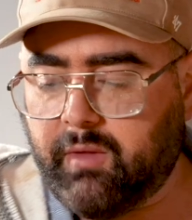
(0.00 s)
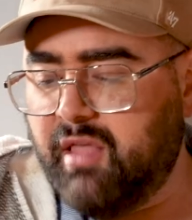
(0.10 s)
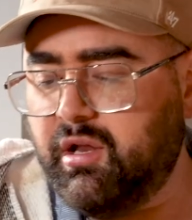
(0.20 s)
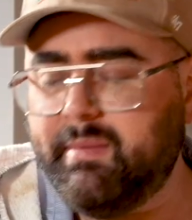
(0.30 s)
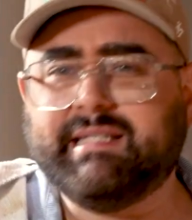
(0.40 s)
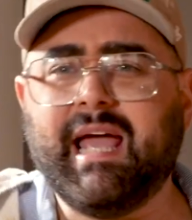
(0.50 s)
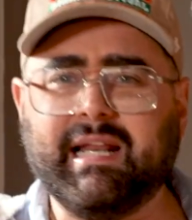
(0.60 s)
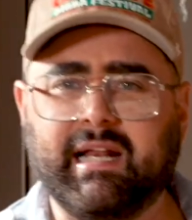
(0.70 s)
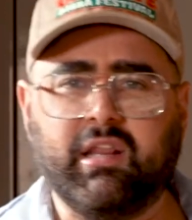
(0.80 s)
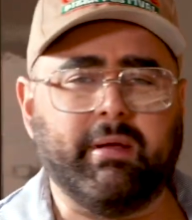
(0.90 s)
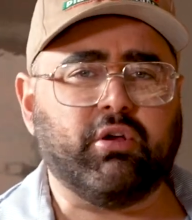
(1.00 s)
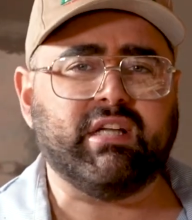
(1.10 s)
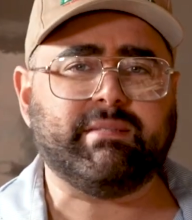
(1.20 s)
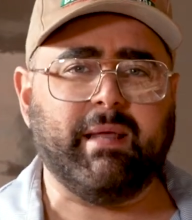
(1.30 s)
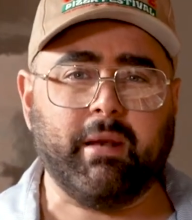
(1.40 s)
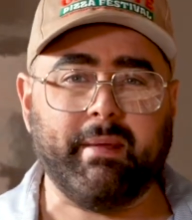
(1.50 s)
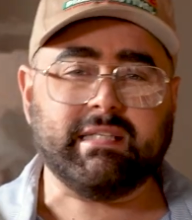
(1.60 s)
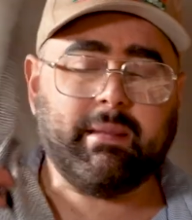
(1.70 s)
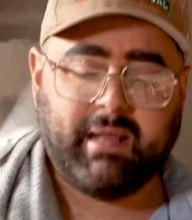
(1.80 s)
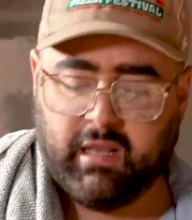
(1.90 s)
decadent, a little bit crispy,
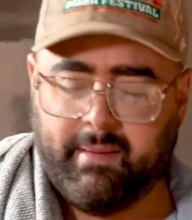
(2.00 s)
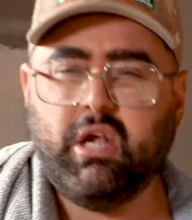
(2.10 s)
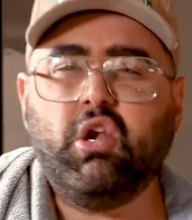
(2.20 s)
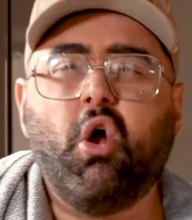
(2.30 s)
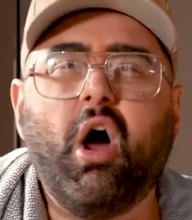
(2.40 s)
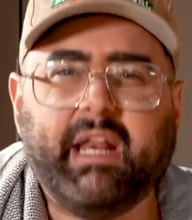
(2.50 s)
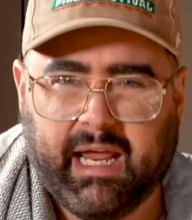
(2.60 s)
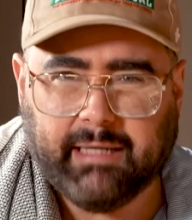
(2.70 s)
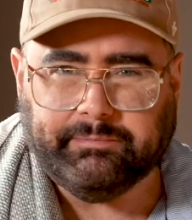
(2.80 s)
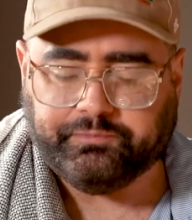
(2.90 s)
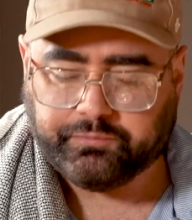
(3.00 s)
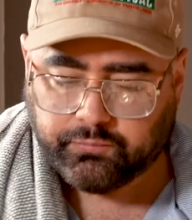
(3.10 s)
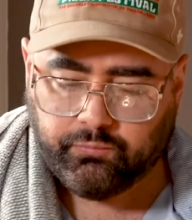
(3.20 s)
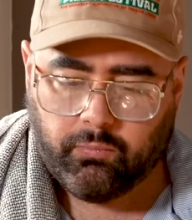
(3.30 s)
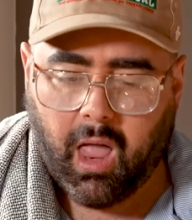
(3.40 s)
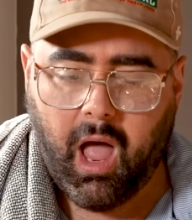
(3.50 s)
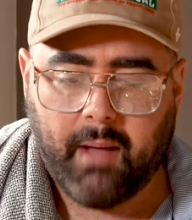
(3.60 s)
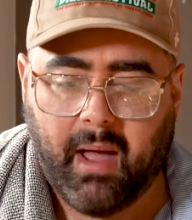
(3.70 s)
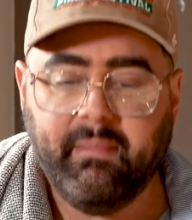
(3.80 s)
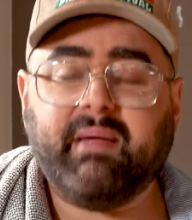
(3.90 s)
something a little bit naughty.
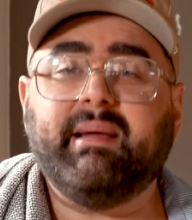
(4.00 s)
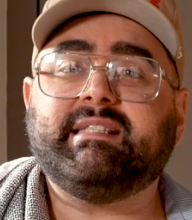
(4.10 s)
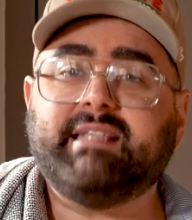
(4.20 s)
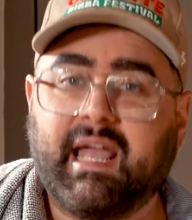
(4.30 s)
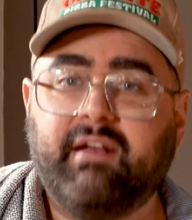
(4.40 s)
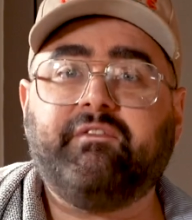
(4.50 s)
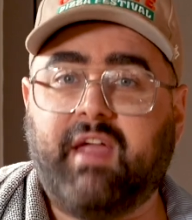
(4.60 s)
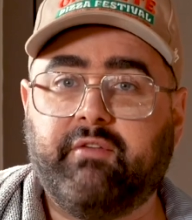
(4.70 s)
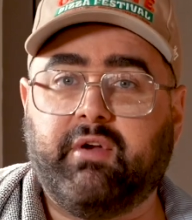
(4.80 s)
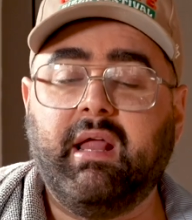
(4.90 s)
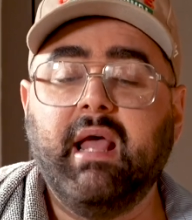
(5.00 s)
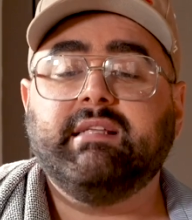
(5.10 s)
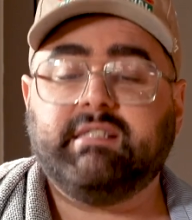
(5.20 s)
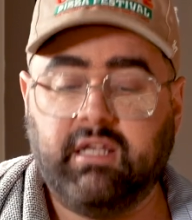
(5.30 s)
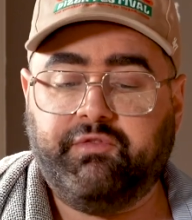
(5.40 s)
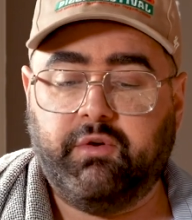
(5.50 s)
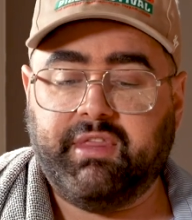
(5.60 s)
I'm making my second favorite seafood